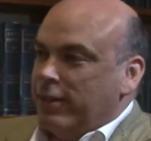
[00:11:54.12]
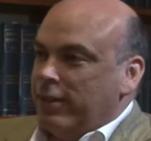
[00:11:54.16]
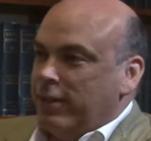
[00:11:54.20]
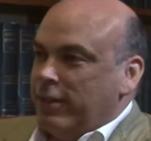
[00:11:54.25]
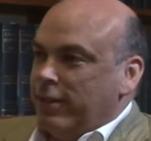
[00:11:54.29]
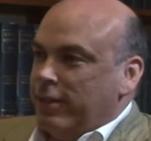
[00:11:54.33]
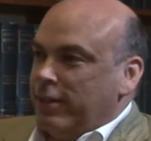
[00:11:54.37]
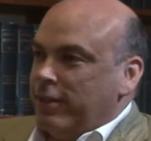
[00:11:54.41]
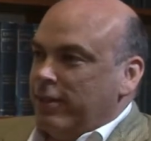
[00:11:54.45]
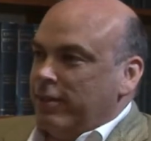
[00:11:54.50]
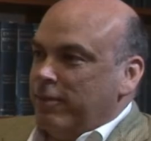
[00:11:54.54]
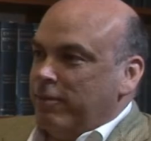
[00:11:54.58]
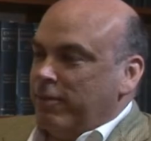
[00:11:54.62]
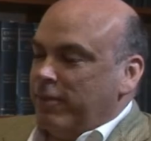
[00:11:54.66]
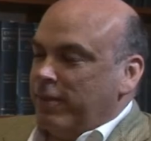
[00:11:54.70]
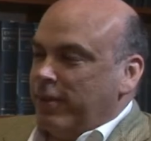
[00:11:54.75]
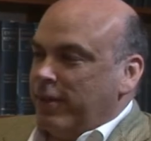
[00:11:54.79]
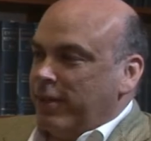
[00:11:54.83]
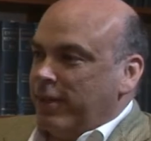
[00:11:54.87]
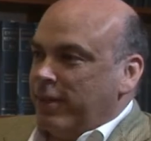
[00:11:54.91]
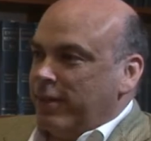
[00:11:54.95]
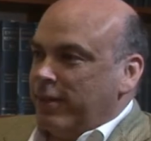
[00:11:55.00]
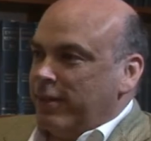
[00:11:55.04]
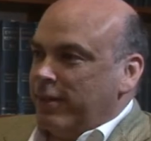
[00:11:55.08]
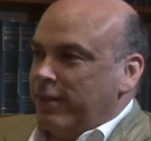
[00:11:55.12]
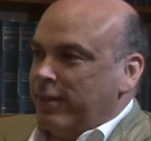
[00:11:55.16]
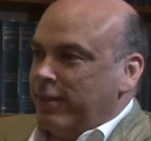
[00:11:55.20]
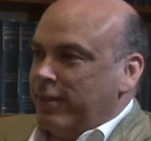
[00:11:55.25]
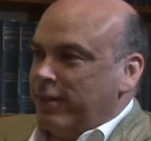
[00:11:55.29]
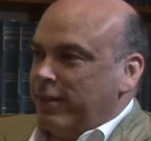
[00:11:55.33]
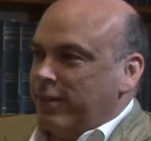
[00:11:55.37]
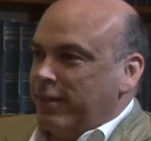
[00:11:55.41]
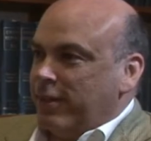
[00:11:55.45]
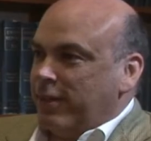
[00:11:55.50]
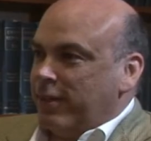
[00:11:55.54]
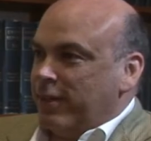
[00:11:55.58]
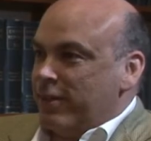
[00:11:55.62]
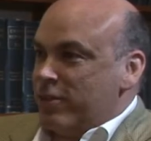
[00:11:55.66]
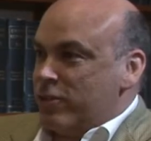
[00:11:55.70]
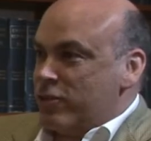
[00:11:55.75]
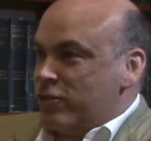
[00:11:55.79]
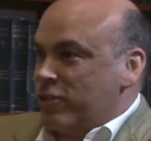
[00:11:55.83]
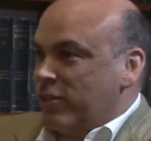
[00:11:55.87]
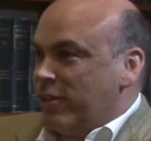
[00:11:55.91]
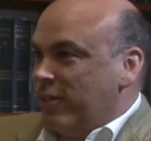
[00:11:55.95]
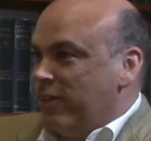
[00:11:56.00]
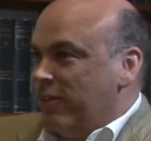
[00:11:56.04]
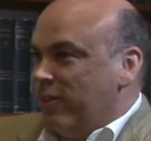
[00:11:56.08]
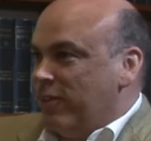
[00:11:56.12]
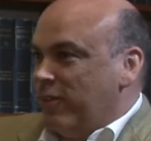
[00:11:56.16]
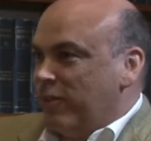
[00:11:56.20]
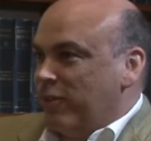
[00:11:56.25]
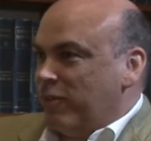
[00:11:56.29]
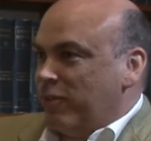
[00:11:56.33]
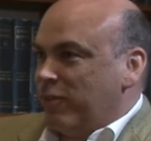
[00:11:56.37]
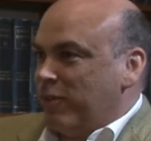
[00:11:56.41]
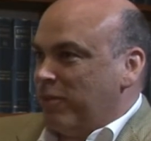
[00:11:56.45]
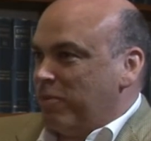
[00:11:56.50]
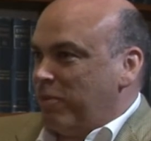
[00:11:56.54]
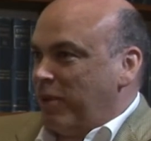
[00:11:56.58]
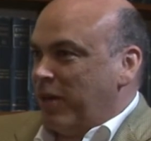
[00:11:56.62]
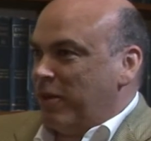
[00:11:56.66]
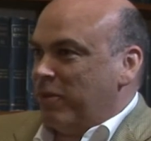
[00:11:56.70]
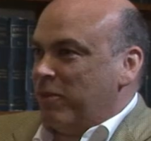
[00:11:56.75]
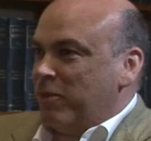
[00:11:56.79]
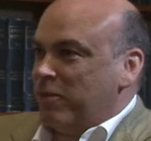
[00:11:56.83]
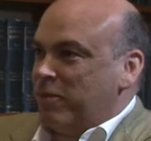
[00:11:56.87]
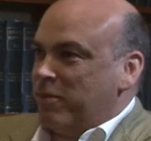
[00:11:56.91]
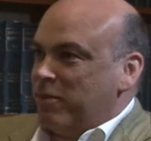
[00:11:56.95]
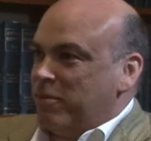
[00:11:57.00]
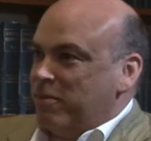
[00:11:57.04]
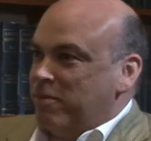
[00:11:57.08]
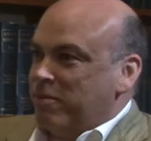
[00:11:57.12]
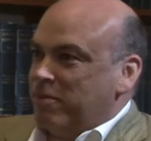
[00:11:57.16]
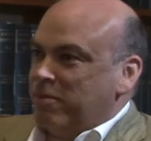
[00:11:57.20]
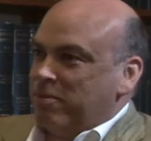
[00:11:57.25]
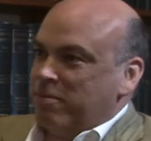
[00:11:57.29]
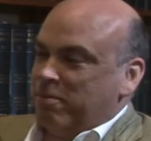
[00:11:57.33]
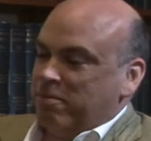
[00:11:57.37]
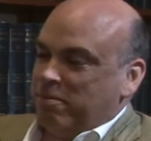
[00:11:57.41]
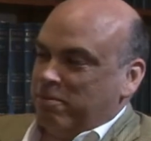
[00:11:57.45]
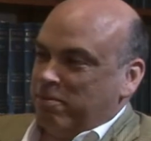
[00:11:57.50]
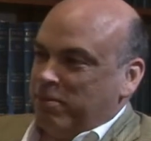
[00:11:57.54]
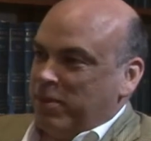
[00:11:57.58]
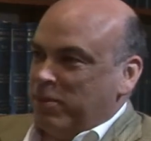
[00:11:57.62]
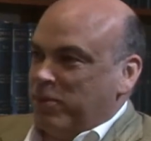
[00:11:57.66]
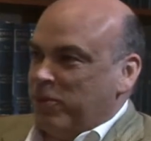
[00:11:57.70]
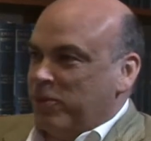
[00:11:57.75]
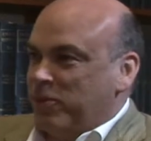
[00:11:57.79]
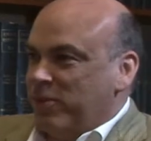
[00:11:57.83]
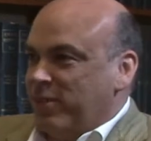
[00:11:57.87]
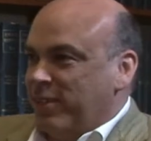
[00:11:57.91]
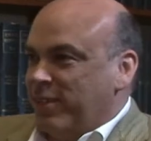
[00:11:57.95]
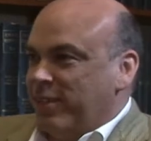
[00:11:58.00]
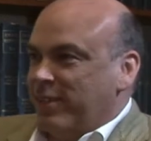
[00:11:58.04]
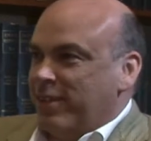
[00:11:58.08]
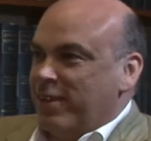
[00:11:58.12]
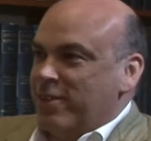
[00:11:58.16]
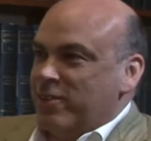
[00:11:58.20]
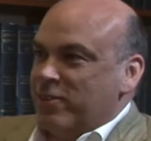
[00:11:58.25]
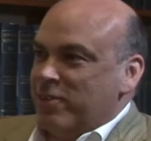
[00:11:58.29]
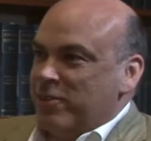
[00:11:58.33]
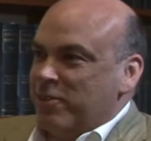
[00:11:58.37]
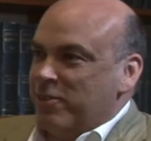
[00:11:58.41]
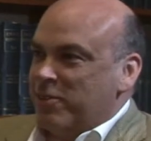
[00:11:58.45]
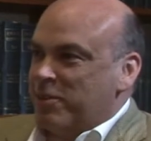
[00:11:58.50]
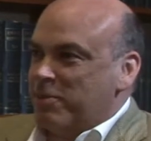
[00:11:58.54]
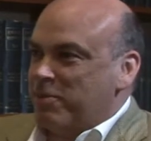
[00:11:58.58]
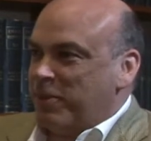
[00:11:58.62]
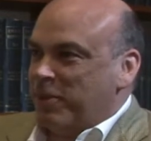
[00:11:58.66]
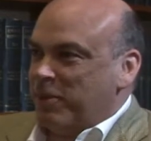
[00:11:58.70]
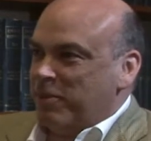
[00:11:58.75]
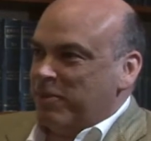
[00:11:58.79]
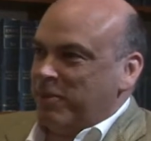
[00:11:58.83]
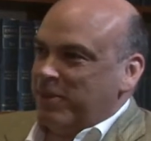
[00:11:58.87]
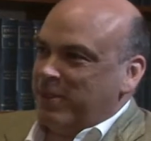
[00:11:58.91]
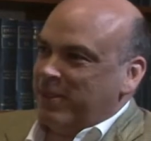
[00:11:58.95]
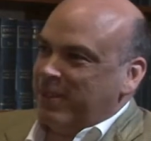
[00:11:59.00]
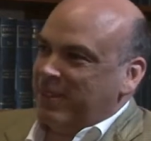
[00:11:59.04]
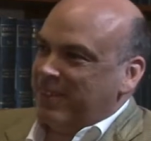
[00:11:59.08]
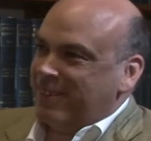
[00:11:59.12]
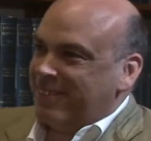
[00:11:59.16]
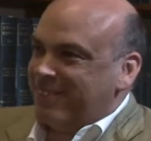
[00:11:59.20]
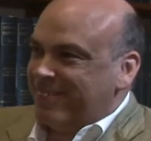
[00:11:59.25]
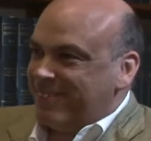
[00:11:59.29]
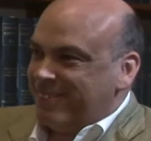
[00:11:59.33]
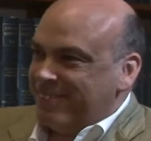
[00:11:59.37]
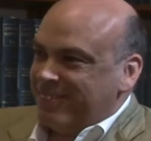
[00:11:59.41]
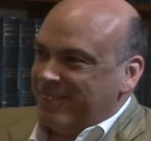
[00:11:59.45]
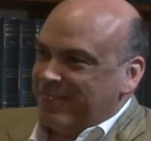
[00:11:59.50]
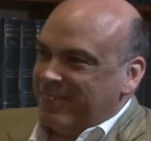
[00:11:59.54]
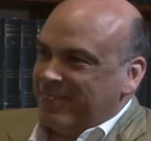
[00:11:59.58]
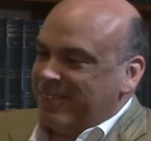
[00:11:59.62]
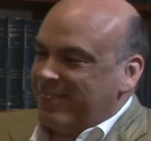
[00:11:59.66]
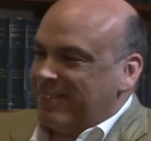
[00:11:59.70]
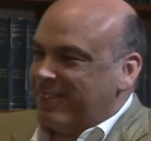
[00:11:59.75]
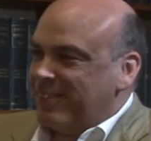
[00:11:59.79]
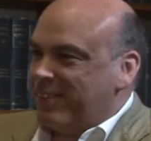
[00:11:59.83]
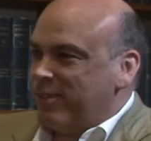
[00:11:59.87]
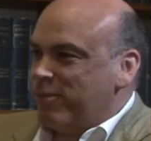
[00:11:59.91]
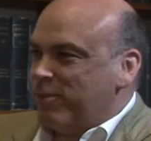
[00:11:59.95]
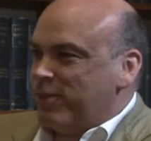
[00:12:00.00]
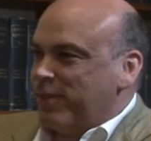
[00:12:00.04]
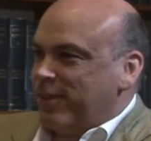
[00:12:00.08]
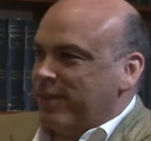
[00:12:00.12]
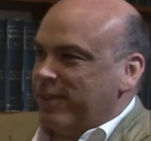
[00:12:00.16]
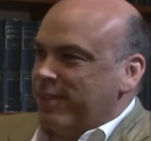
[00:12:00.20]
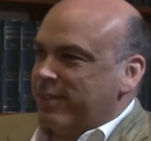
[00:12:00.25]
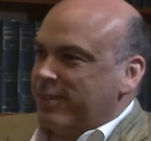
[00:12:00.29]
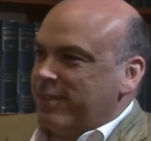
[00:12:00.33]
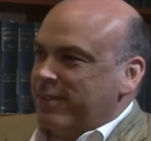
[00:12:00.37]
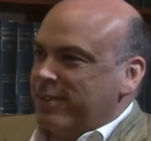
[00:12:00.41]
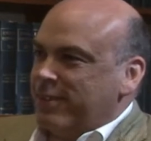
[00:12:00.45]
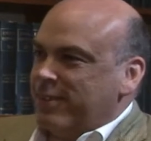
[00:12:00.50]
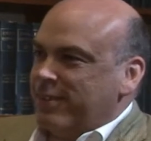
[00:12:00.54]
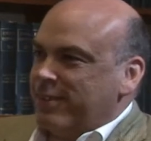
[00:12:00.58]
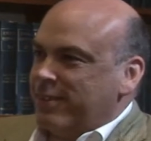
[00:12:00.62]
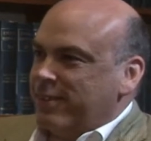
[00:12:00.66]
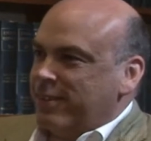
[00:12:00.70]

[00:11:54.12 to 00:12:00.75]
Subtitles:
Unleashing a lot of the power from people sitting in the engineering department now doing their PhDs.